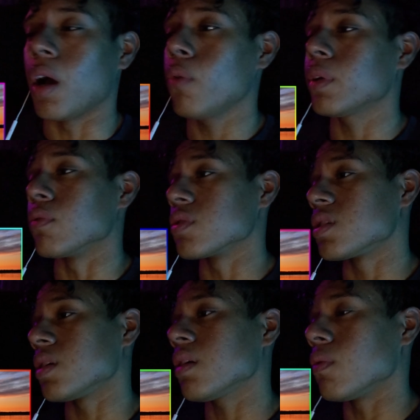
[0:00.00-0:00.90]
I don't give a
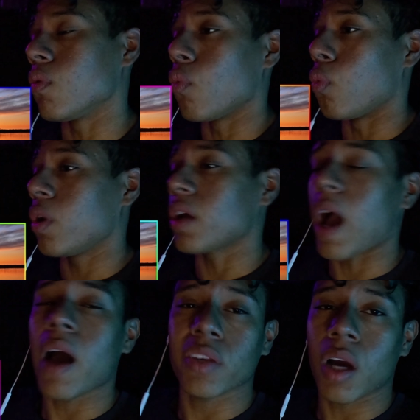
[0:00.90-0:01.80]
shit what
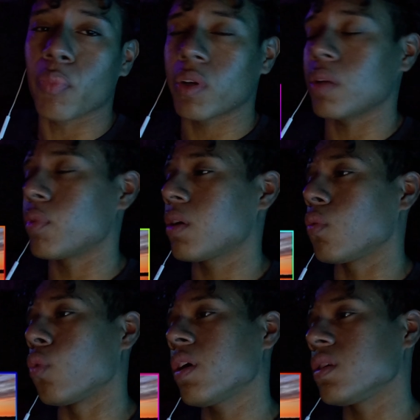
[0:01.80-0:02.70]
how y'all put it, bro.
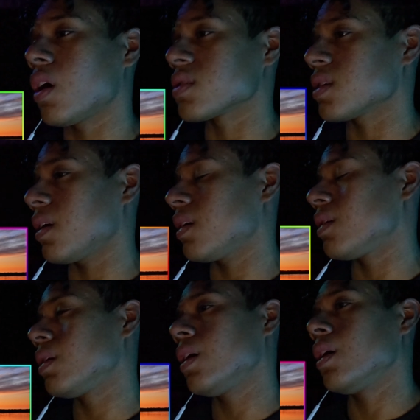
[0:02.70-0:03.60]
What y'all say,
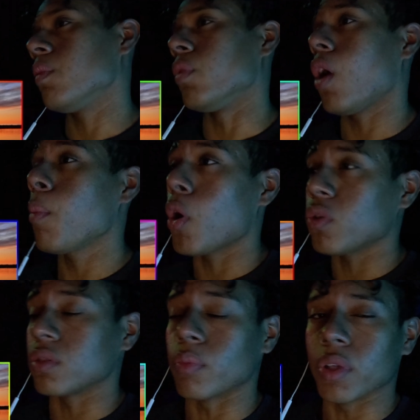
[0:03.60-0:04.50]
bro. I'm
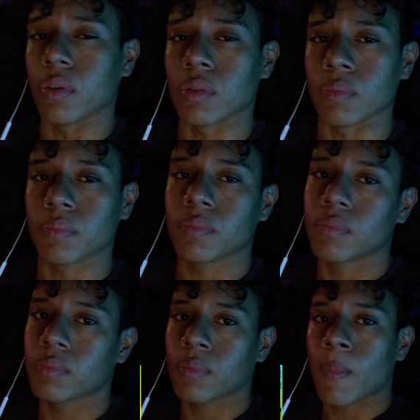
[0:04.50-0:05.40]
always gonna be on them,
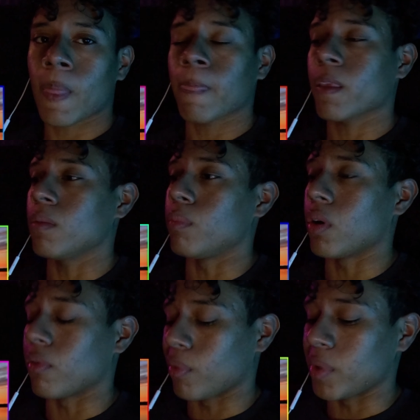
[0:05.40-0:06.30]

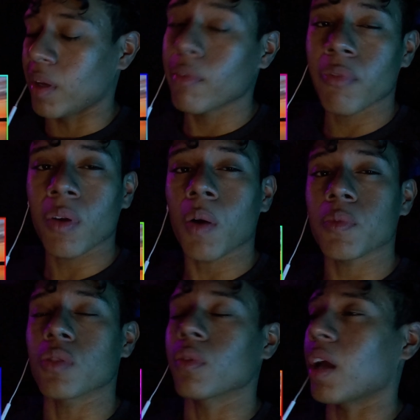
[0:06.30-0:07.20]
bro. From an infant up
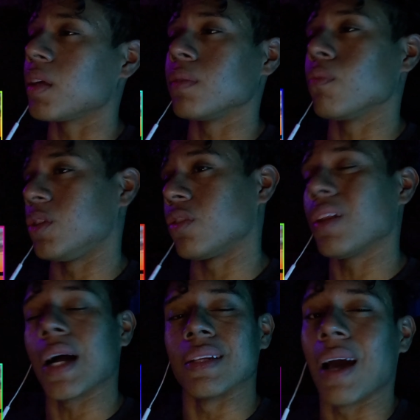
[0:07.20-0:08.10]
to like till
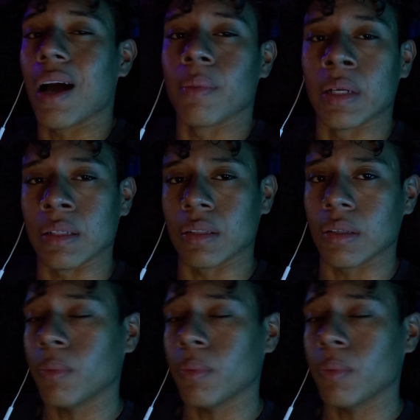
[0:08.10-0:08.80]
I die, my nigga.